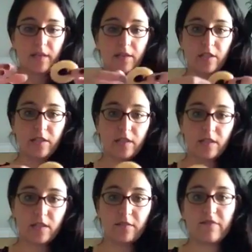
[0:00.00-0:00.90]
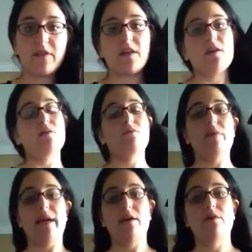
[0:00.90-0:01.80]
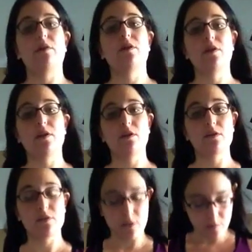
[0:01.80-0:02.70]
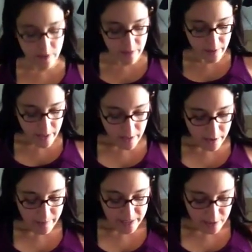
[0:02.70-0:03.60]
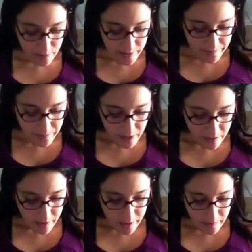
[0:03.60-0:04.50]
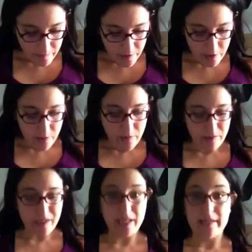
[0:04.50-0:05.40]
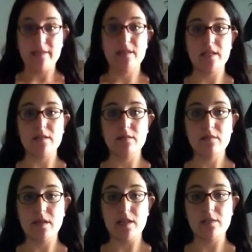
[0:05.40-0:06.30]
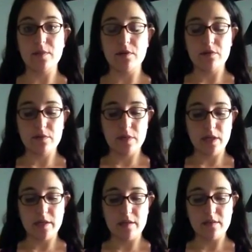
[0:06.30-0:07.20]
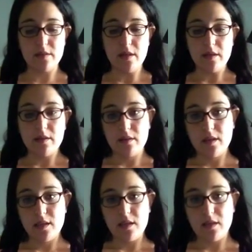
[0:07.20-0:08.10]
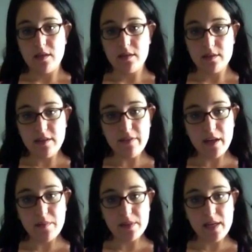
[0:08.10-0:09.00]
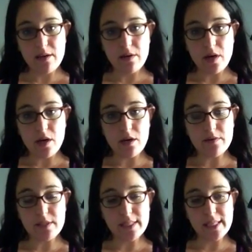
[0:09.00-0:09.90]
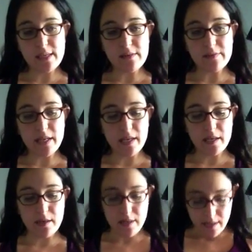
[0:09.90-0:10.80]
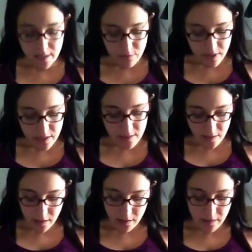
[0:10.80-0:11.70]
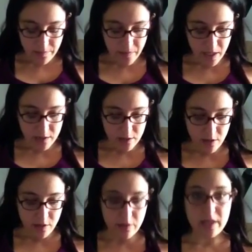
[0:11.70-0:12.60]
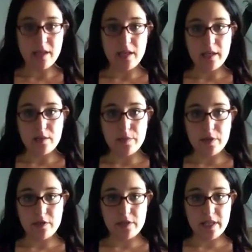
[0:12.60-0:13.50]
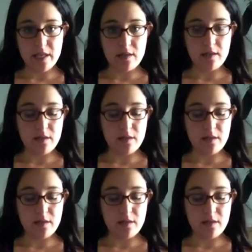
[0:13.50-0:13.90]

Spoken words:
just to fit around your stoma or my stoma. You don't want really any skin exposed because the stuff that comes out of Steve is really acidic, and so it'll burn your skin.